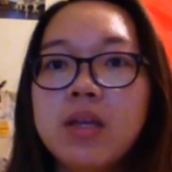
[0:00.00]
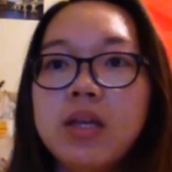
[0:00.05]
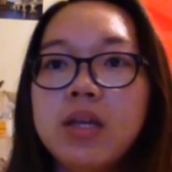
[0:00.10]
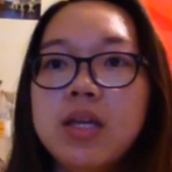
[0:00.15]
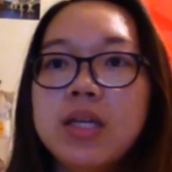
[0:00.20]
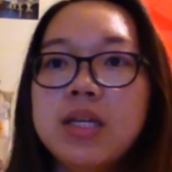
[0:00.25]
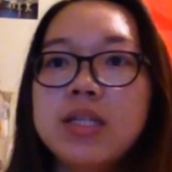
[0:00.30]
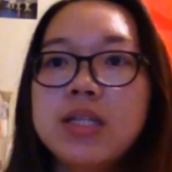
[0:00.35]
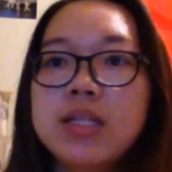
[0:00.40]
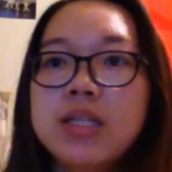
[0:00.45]

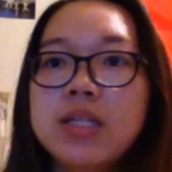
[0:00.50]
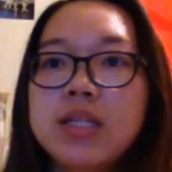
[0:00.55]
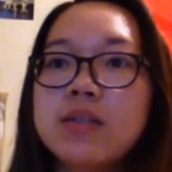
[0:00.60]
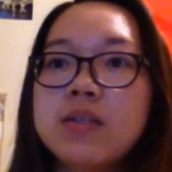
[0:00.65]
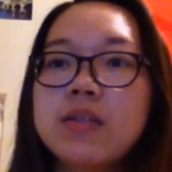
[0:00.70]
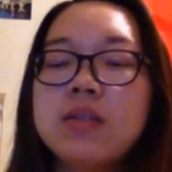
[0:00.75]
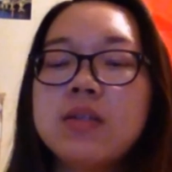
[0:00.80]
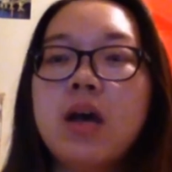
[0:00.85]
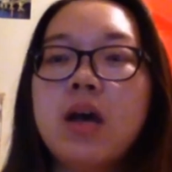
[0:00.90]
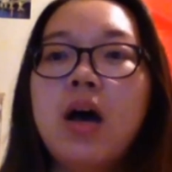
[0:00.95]

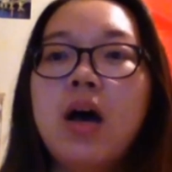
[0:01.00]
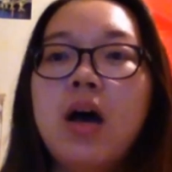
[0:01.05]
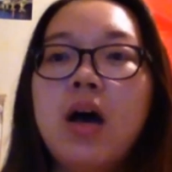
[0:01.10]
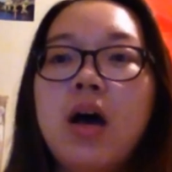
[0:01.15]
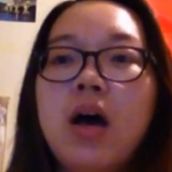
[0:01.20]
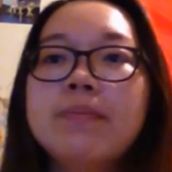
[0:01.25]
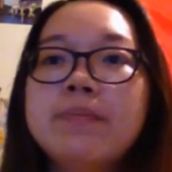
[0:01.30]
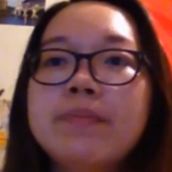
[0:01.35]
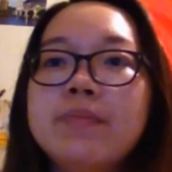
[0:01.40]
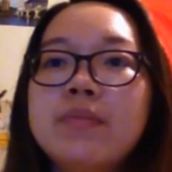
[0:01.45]
It's
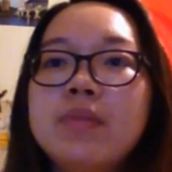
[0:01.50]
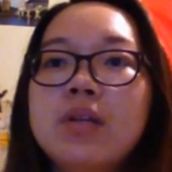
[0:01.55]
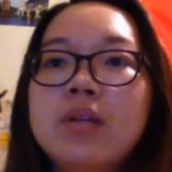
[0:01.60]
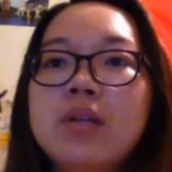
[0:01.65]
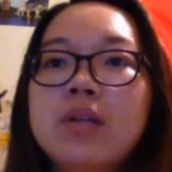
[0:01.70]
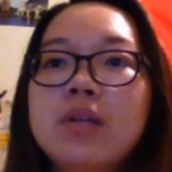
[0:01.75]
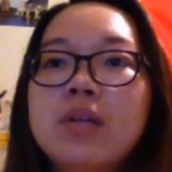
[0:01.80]
from